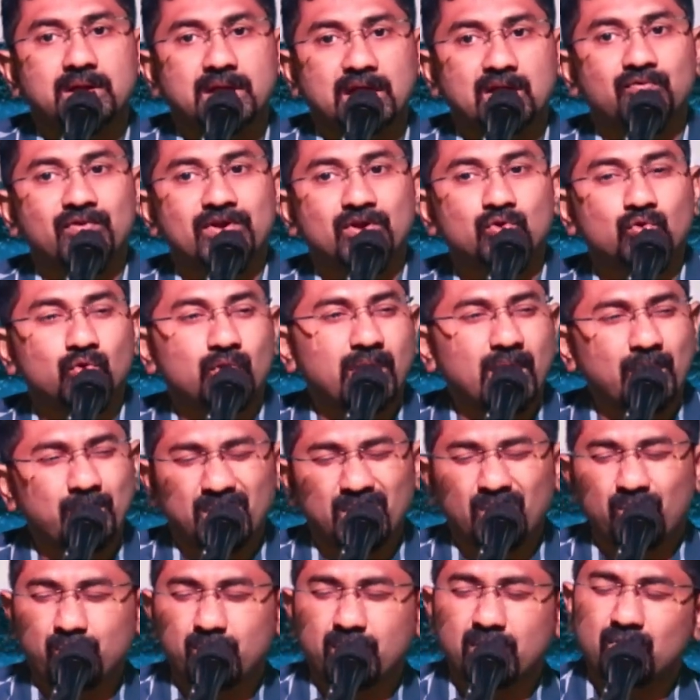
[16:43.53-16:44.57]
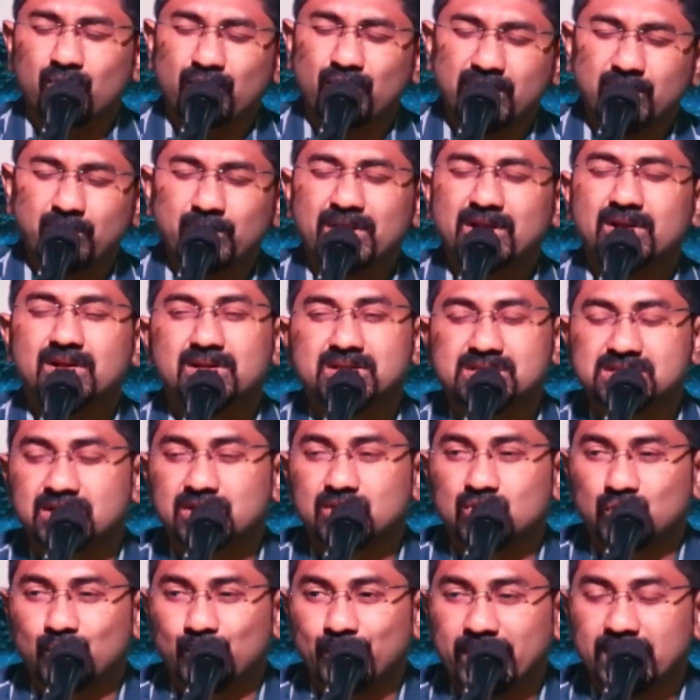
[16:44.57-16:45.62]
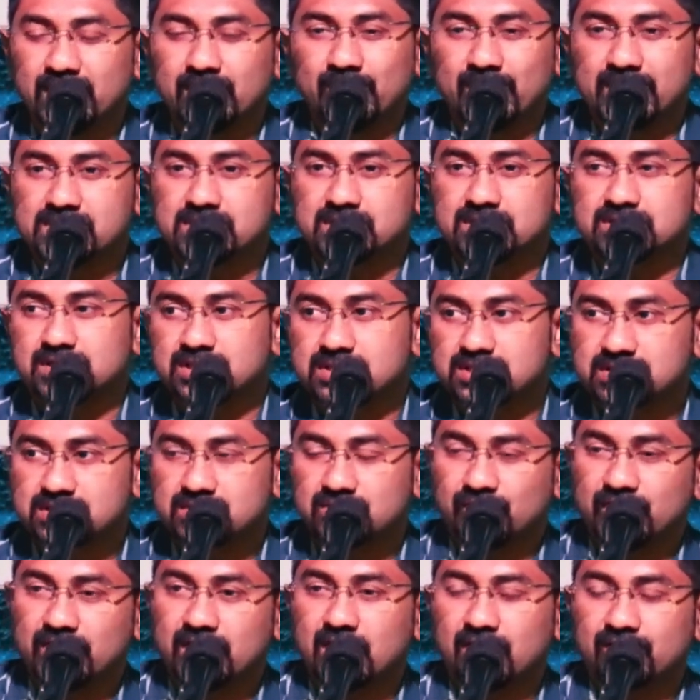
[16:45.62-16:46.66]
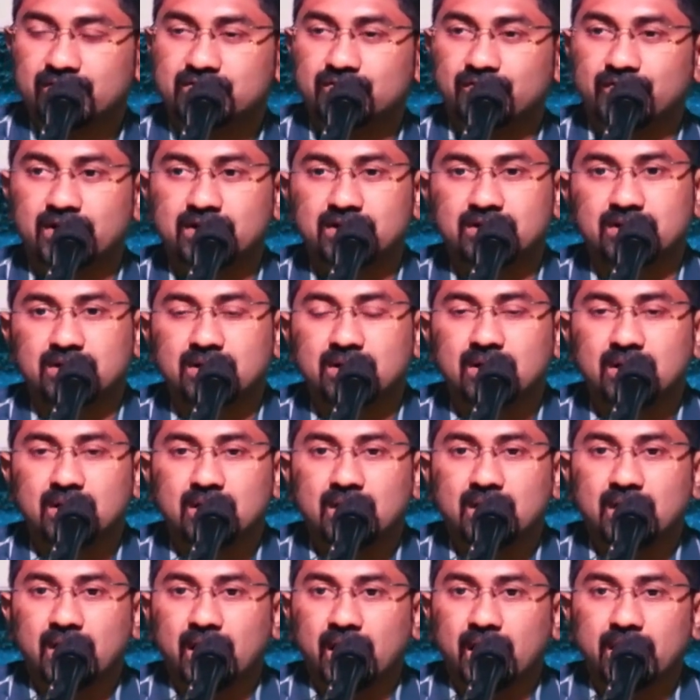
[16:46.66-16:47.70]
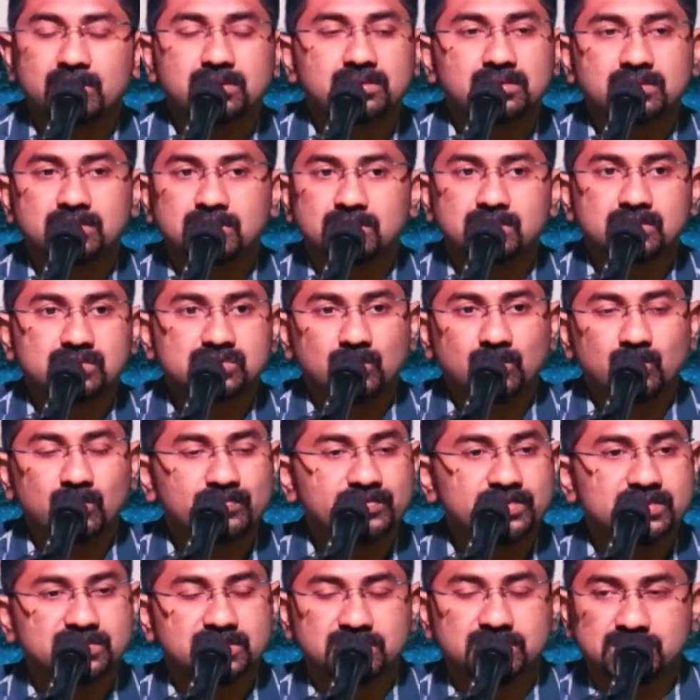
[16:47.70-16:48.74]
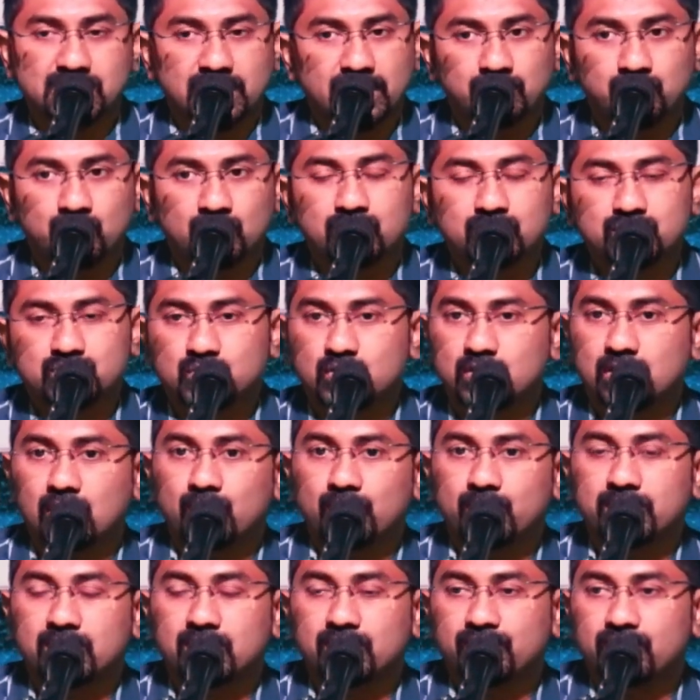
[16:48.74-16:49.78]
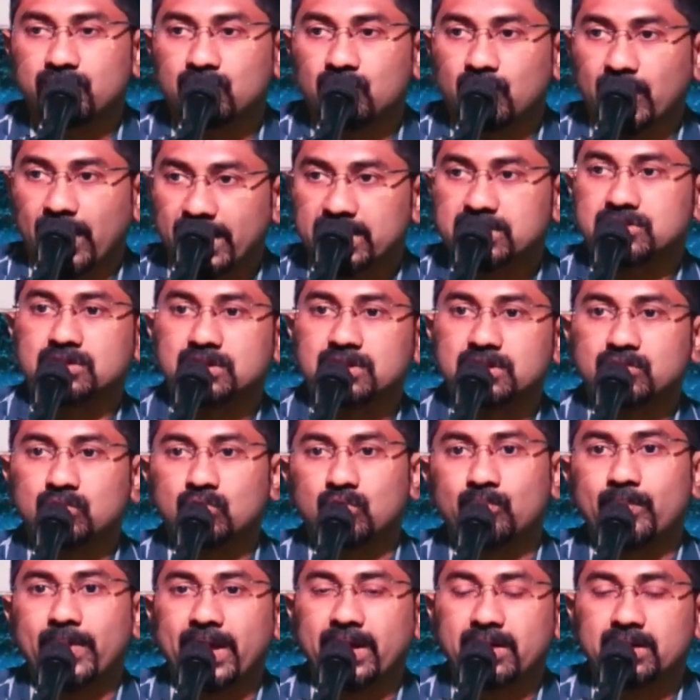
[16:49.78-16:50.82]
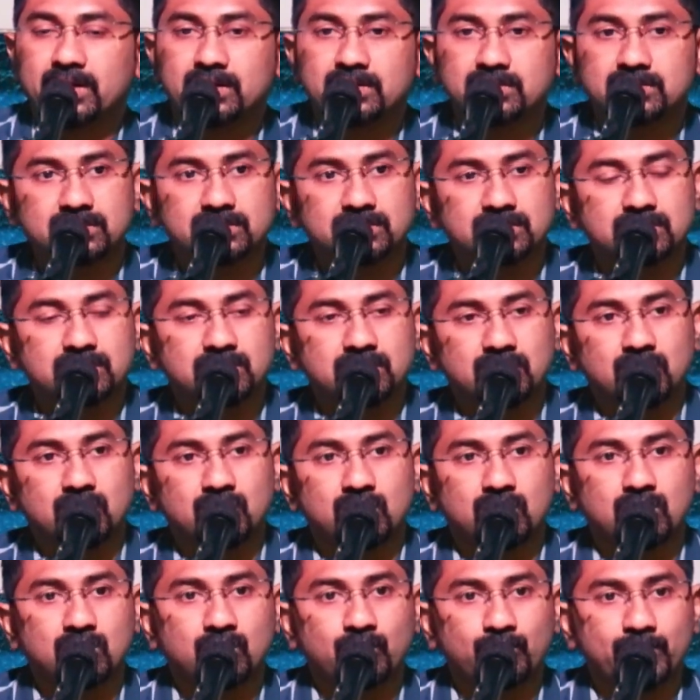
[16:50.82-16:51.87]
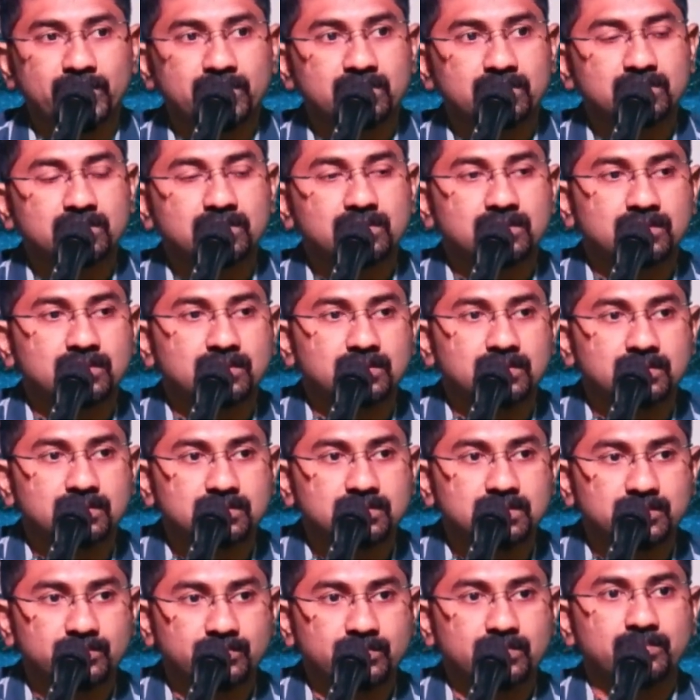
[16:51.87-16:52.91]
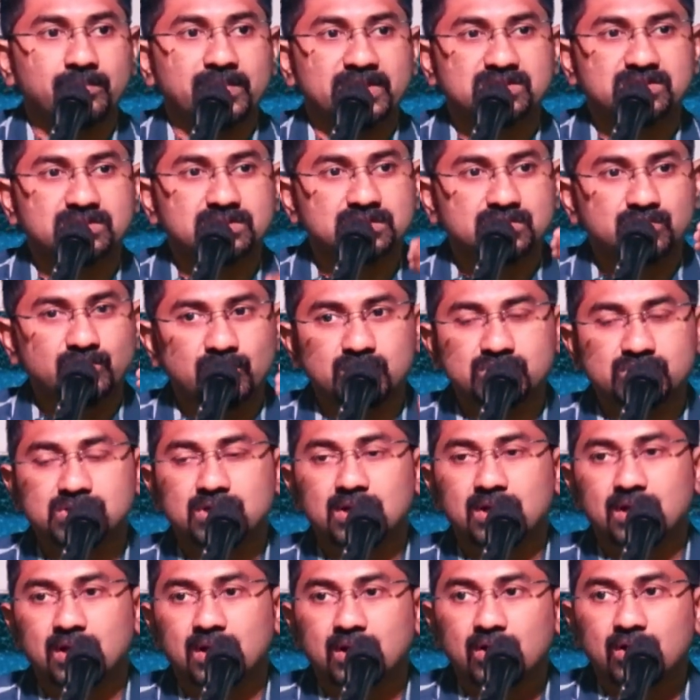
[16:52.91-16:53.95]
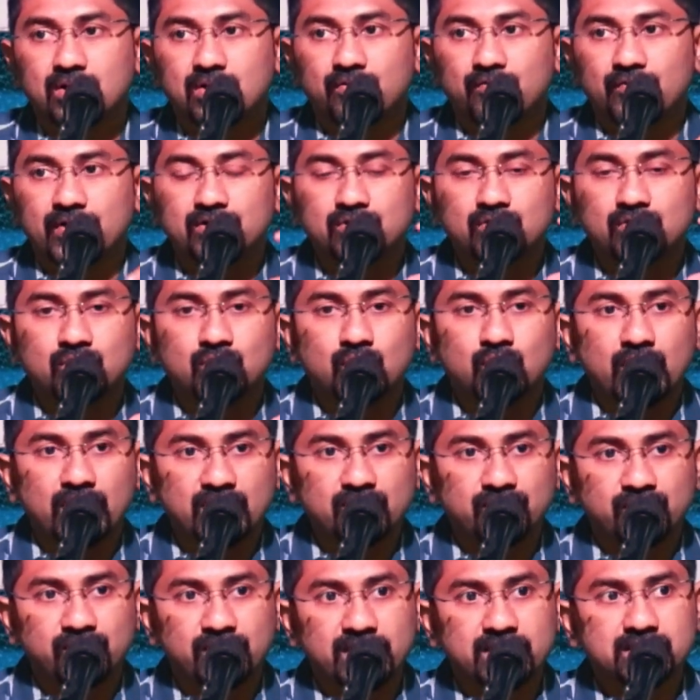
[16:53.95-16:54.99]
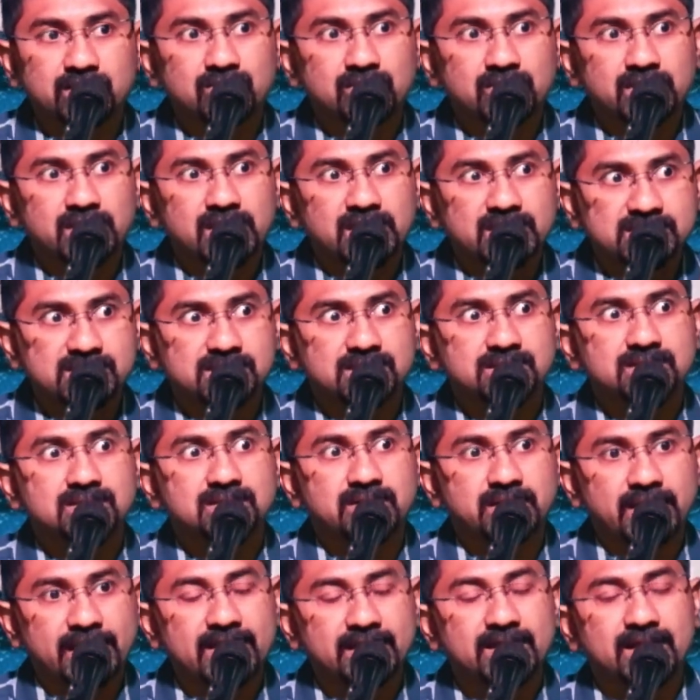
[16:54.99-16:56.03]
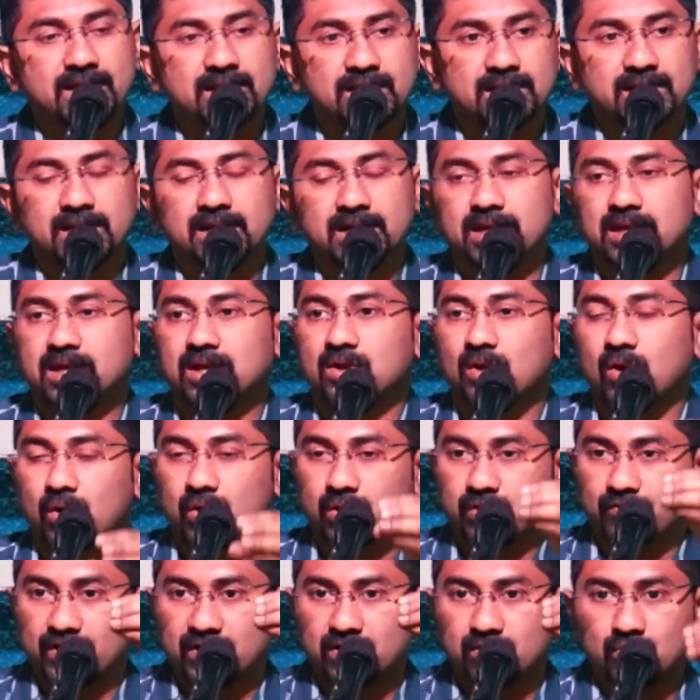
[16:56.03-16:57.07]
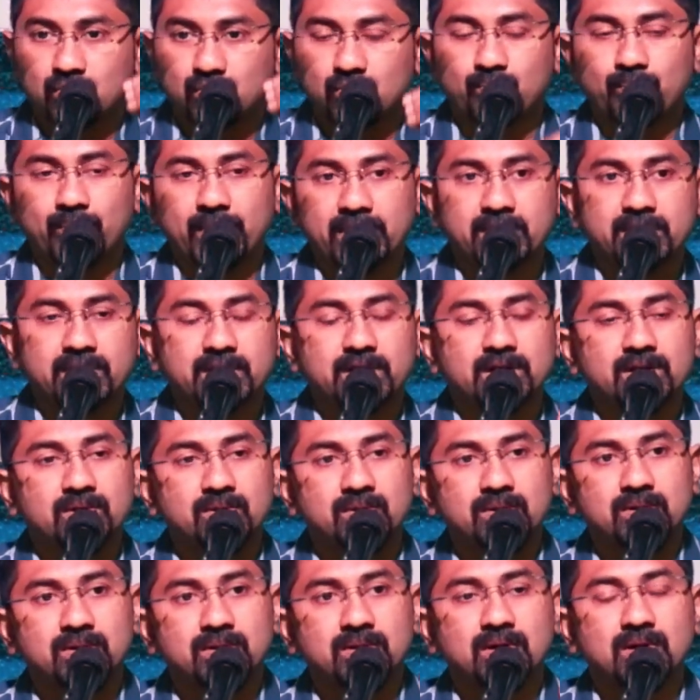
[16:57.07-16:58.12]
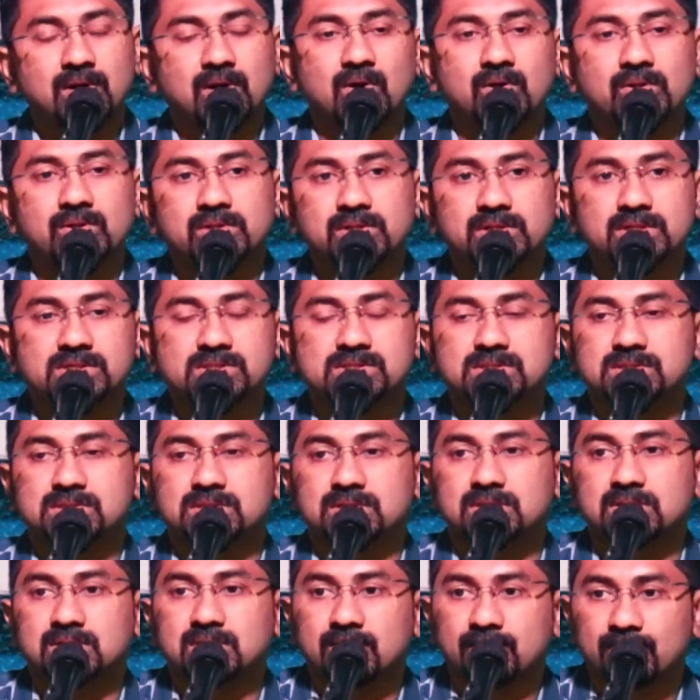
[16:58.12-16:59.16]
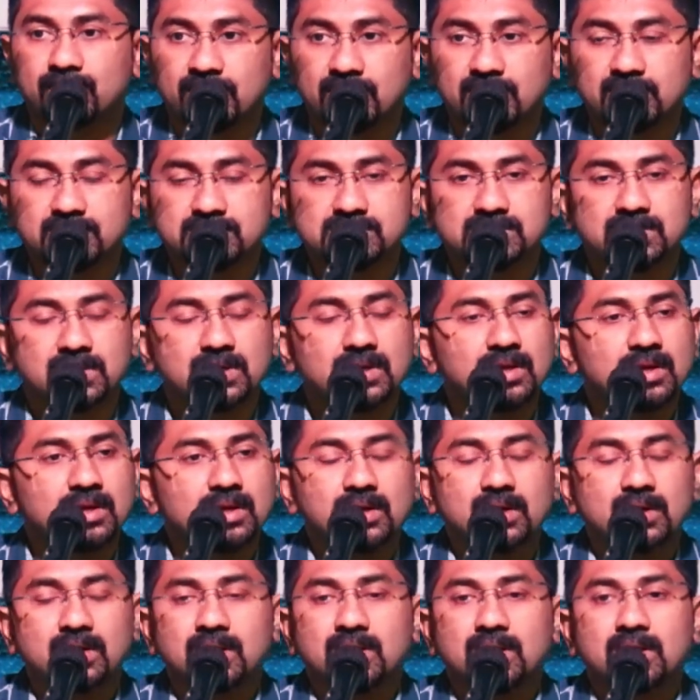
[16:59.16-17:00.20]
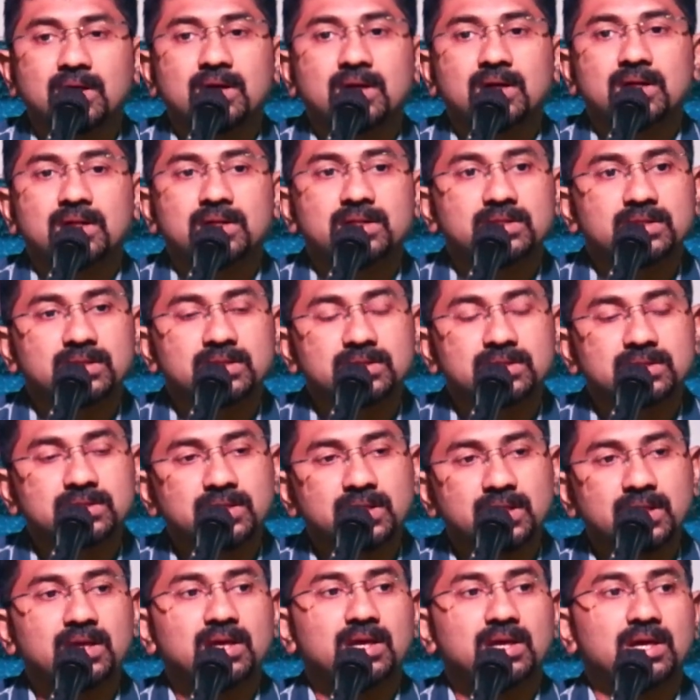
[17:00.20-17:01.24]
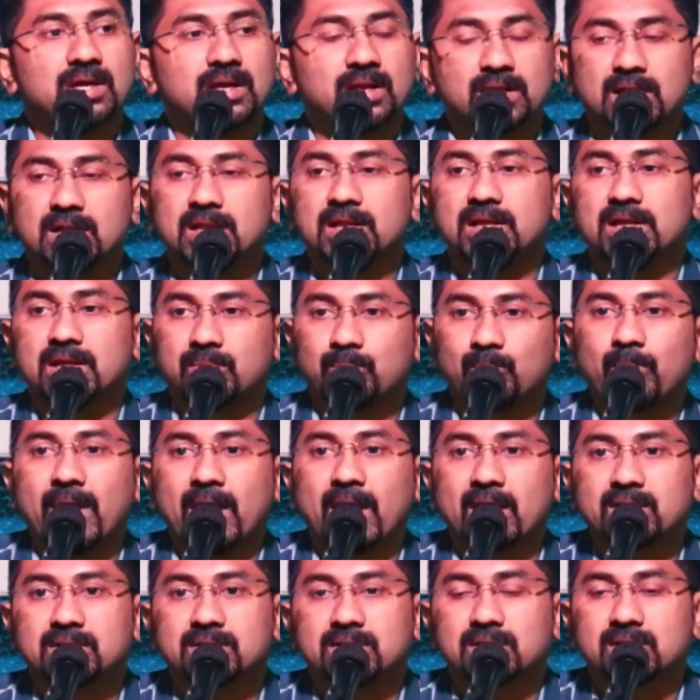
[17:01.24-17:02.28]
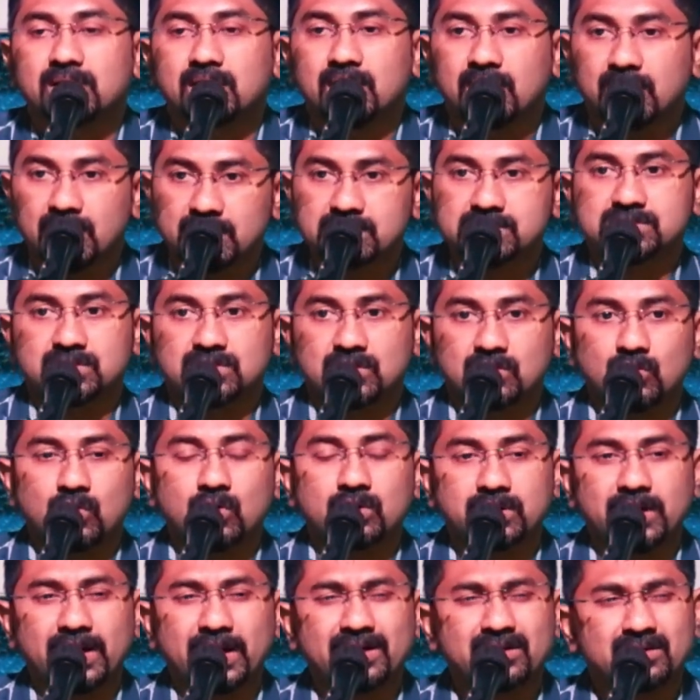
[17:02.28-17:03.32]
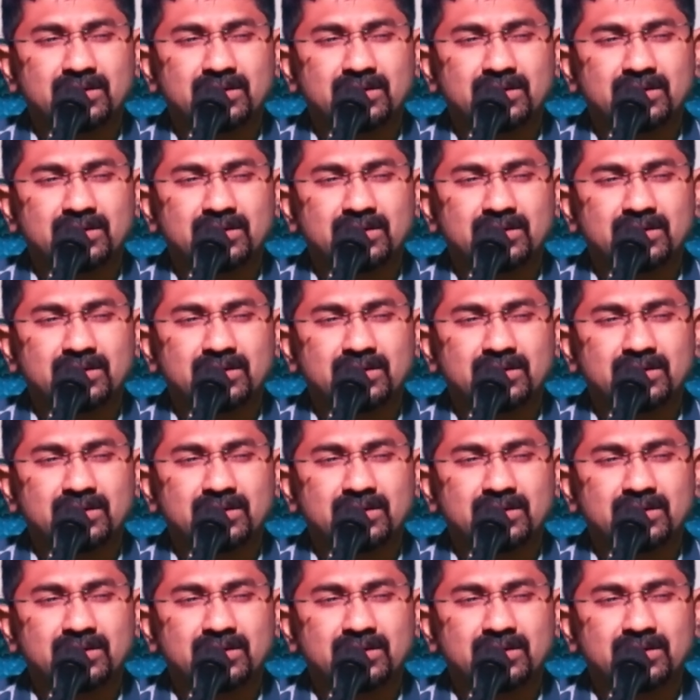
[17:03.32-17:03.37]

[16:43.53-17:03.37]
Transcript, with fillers: can we do? I mean, um, we have been listening to many messages week after week, and uh, some of these things I am not sure how many of you actually go back and uh, open uh, the messages because when you reflectively listen again and again, or when you meditate on these uh, words, they really impact us a lot.